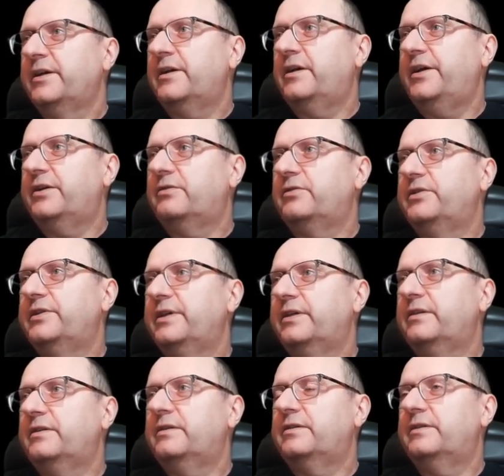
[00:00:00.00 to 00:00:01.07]
click on
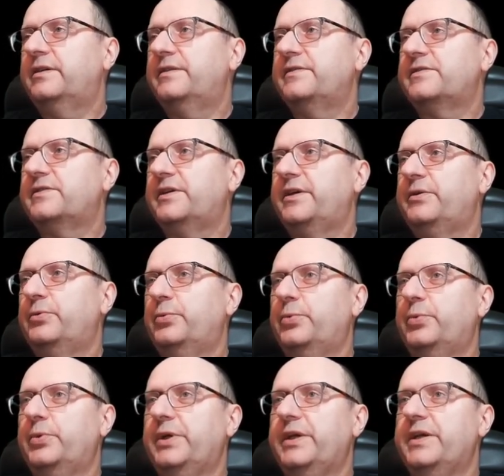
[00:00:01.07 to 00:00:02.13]
it and say
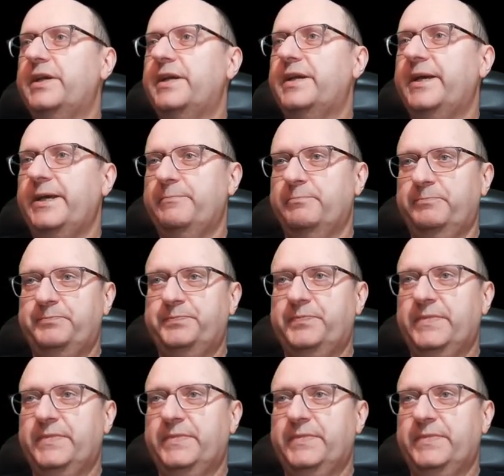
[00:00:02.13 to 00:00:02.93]
rename.